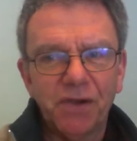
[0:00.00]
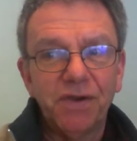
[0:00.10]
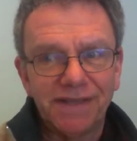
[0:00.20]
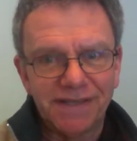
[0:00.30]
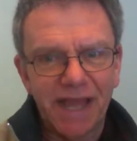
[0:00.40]
You
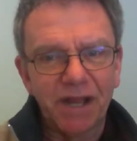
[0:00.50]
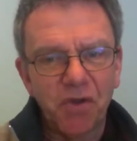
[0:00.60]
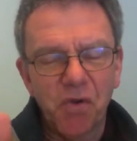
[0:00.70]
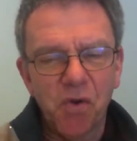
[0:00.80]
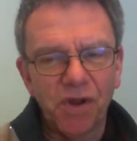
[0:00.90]
know, it's
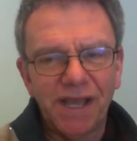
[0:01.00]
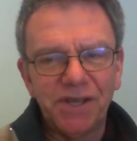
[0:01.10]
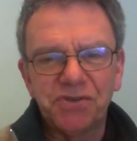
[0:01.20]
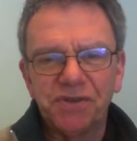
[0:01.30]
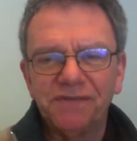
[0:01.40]
that
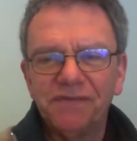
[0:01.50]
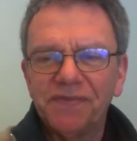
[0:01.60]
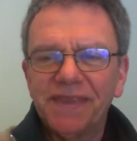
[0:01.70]
correlation.